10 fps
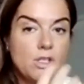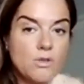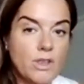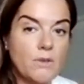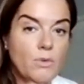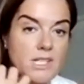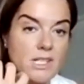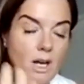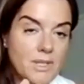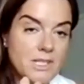so that when
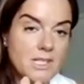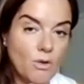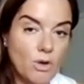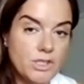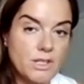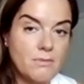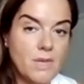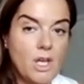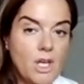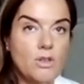it's coming to
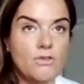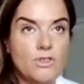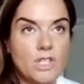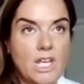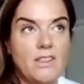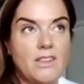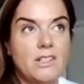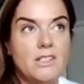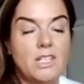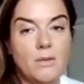autumn, you've
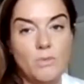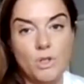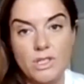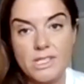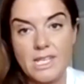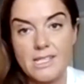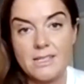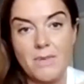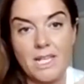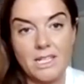strengthened your immune
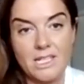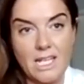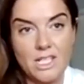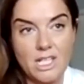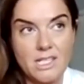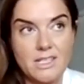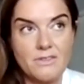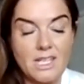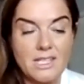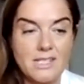system and your digestive
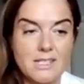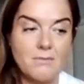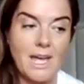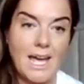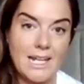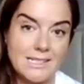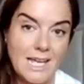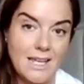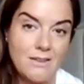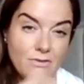system in
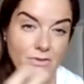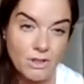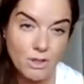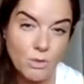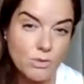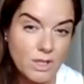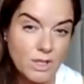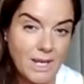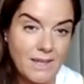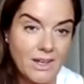time for the colder
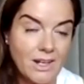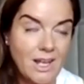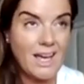weather.